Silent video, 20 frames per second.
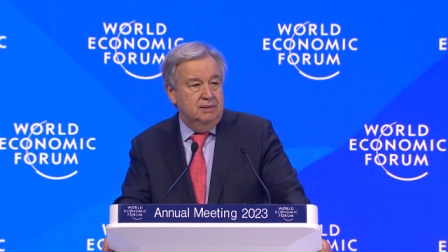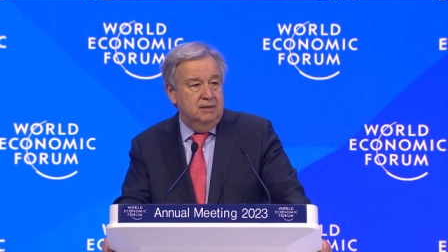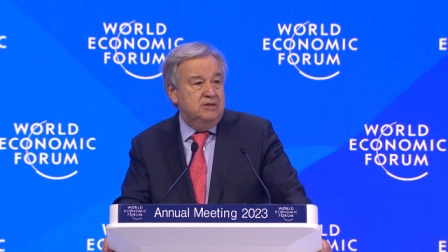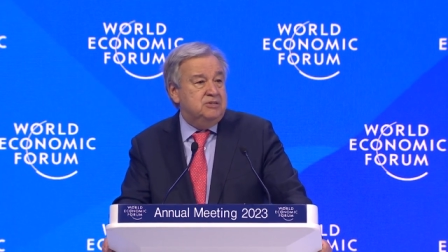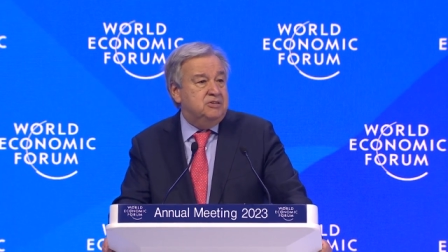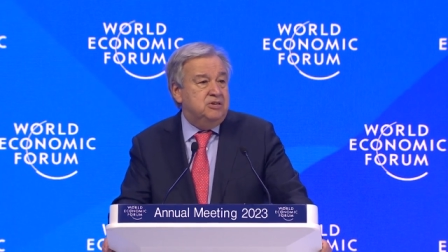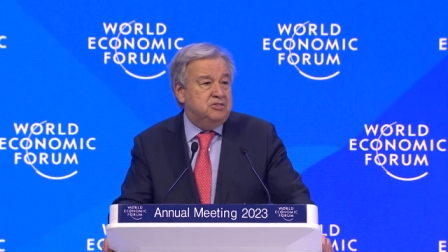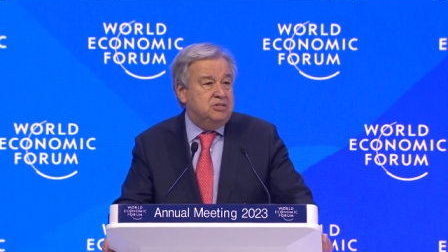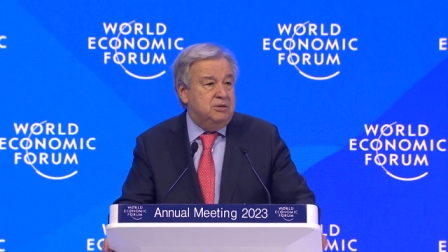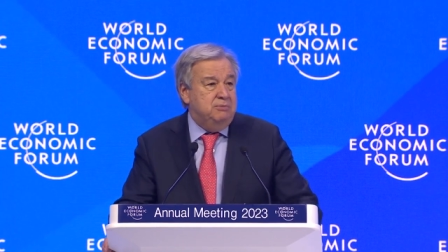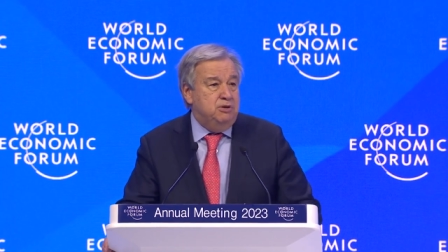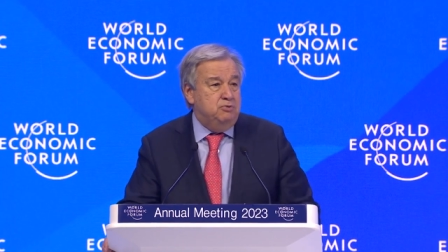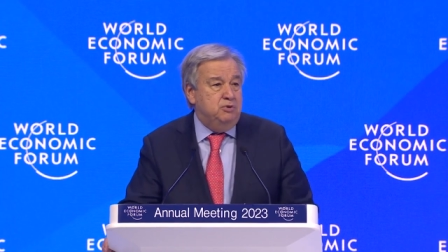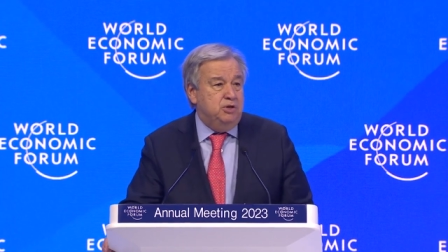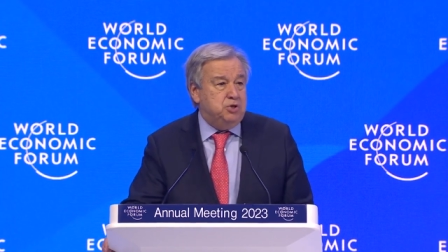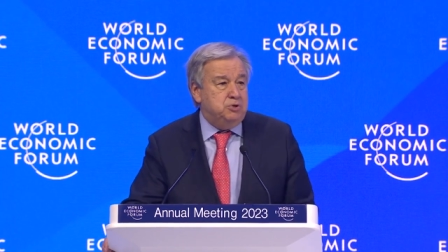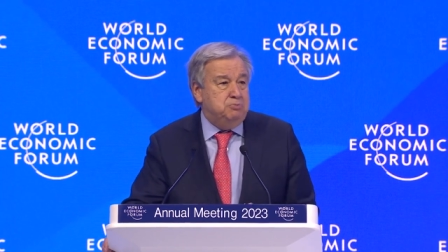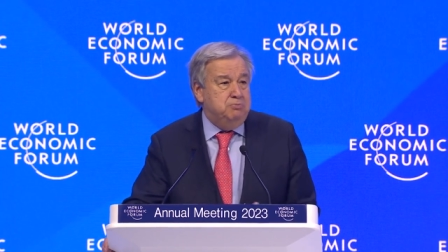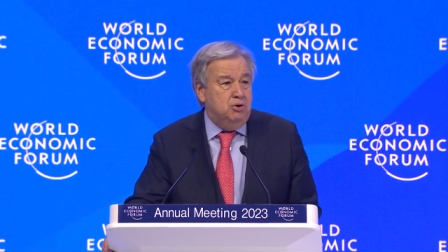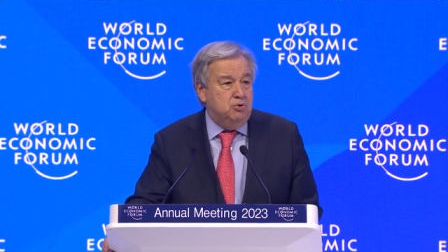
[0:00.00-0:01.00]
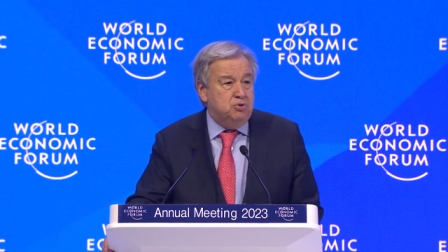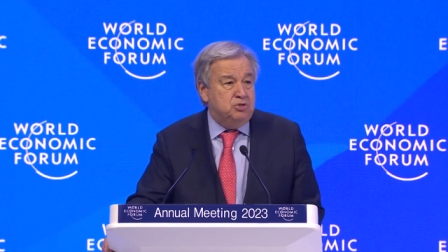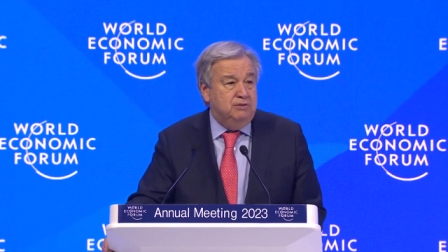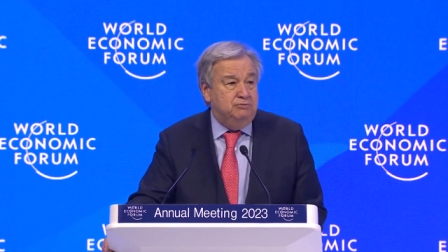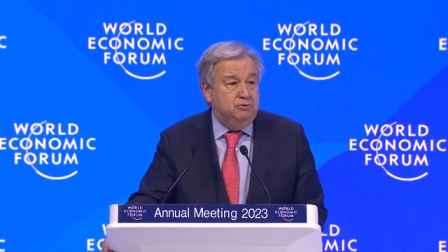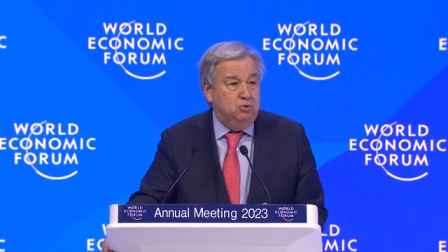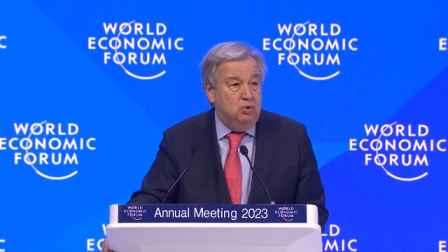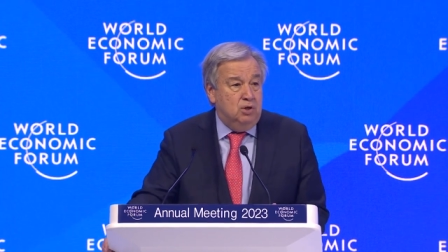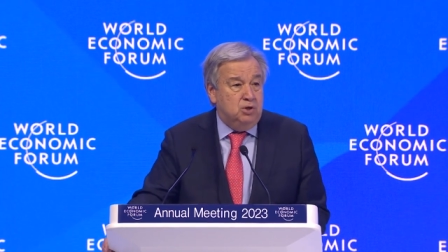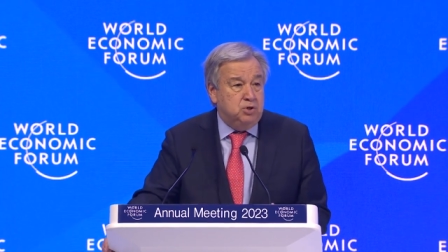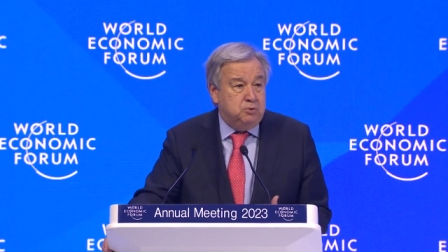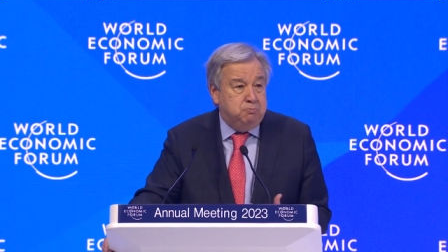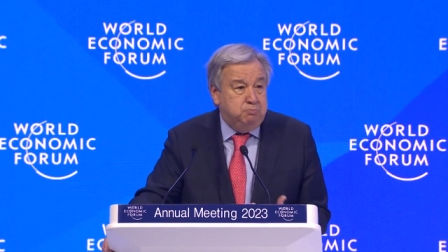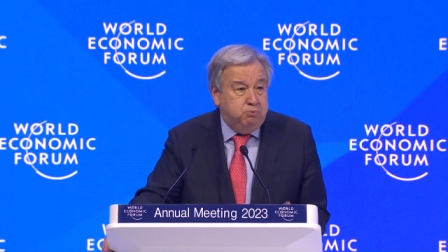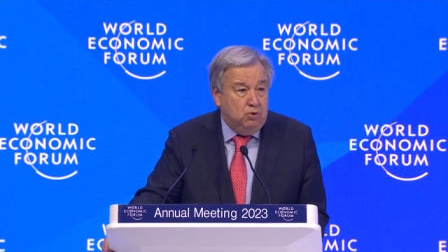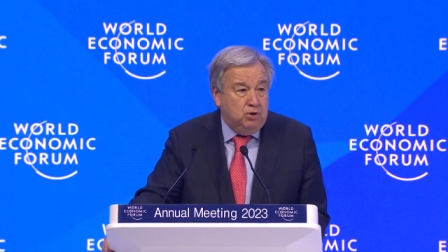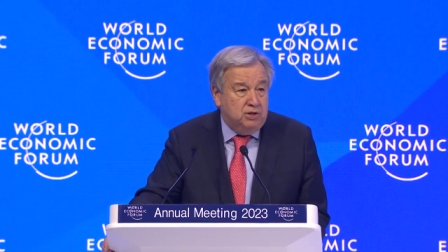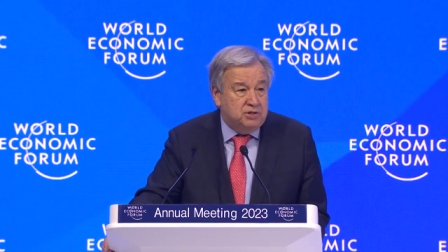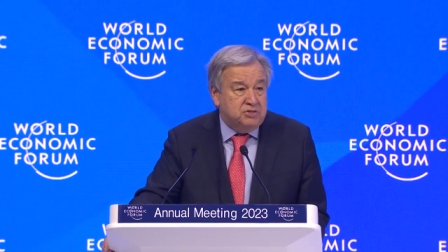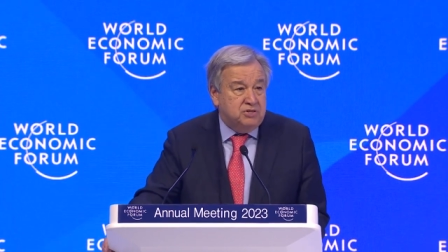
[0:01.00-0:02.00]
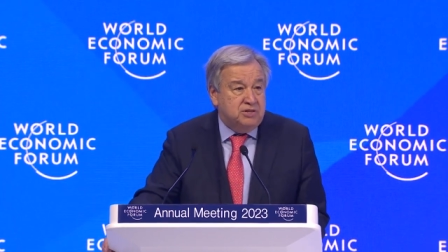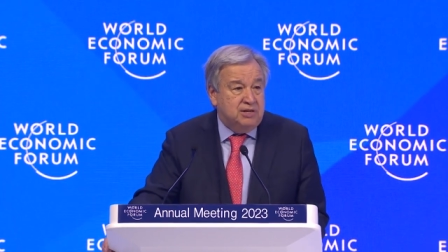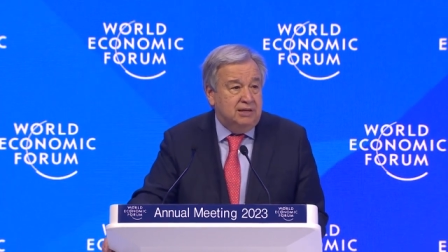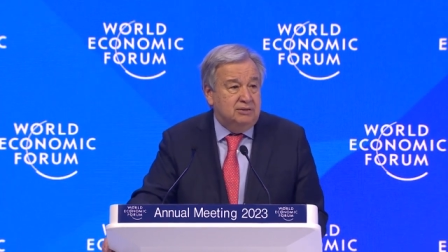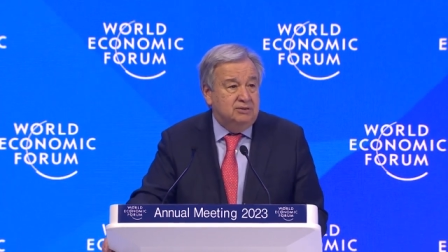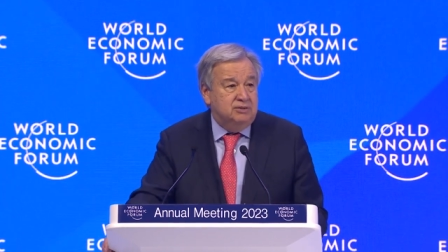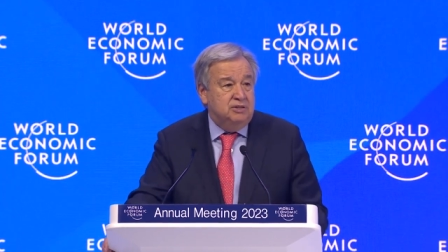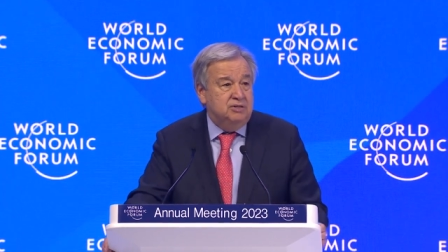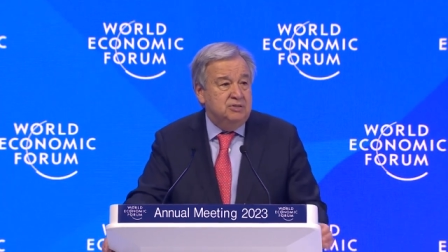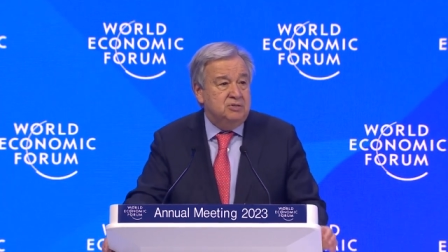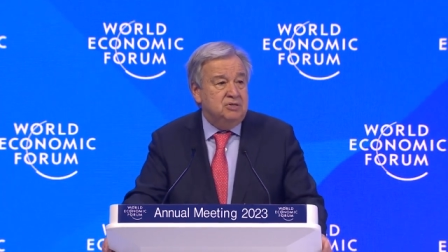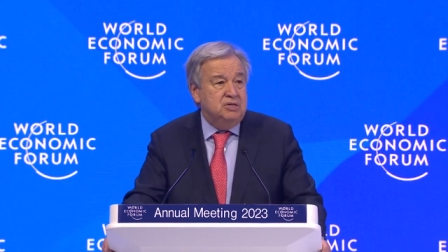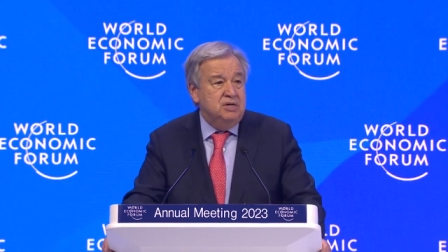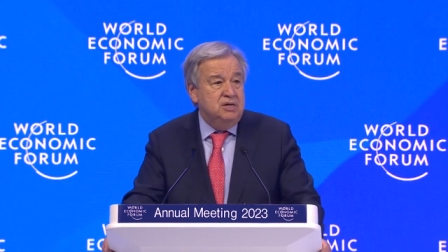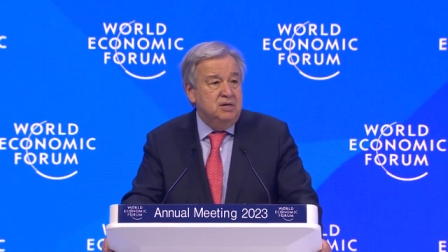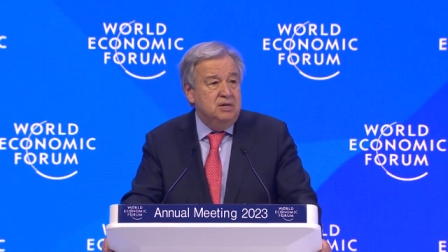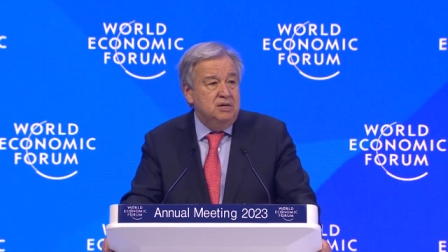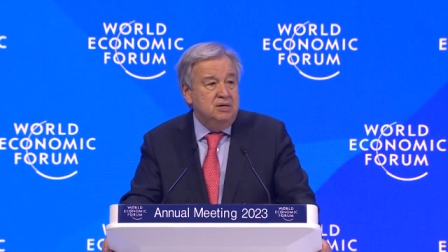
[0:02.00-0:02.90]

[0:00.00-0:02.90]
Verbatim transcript: A system in which most of the world's poorest countries